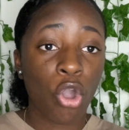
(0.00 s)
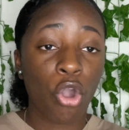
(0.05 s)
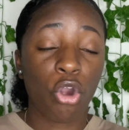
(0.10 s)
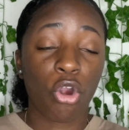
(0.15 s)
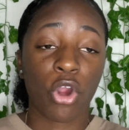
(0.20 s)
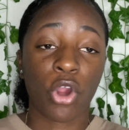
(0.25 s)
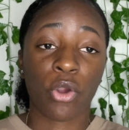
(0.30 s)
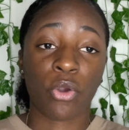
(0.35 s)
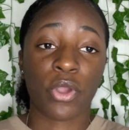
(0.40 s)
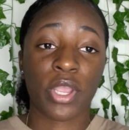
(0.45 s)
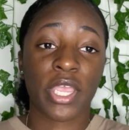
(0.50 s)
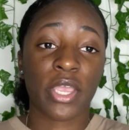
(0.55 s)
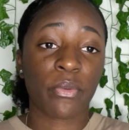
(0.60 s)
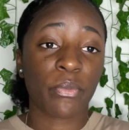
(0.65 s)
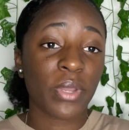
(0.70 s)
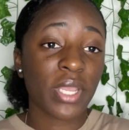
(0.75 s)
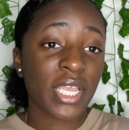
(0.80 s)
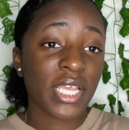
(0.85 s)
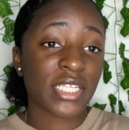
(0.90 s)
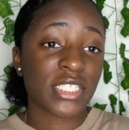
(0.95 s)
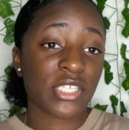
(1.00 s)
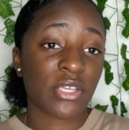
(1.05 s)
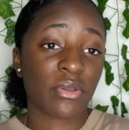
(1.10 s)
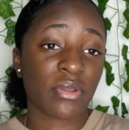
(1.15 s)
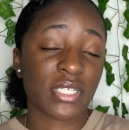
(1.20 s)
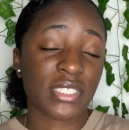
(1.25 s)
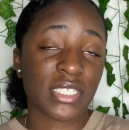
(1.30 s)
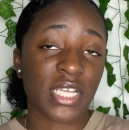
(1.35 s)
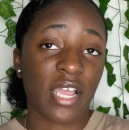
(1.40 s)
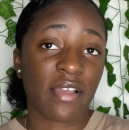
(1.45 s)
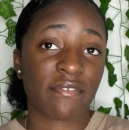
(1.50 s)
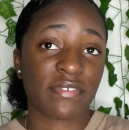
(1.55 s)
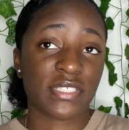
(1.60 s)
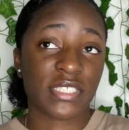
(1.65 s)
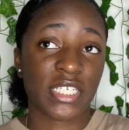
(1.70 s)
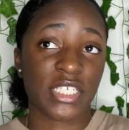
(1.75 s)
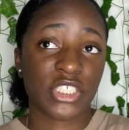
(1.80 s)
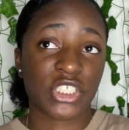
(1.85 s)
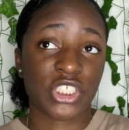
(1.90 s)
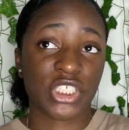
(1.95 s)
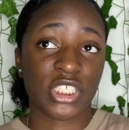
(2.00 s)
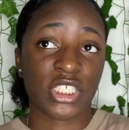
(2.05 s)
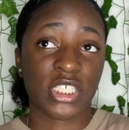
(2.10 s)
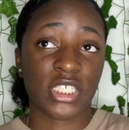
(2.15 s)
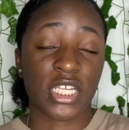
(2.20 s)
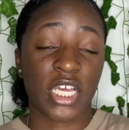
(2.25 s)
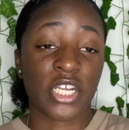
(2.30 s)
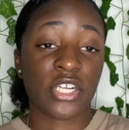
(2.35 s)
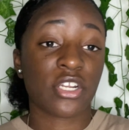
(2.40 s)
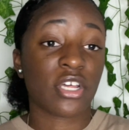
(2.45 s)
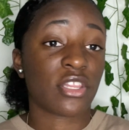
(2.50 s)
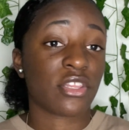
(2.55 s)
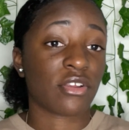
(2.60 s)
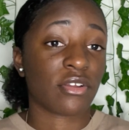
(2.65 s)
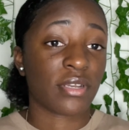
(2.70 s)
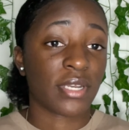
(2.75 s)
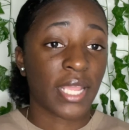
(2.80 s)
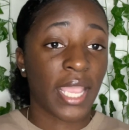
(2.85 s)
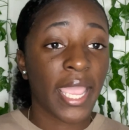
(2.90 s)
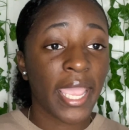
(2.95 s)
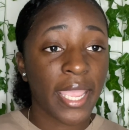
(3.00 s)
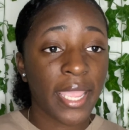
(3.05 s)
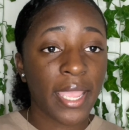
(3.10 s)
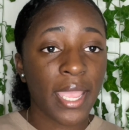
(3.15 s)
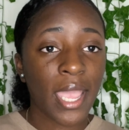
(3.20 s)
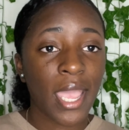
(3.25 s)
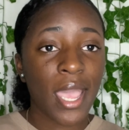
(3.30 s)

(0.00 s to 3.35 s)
Or can we continue this conversation another day?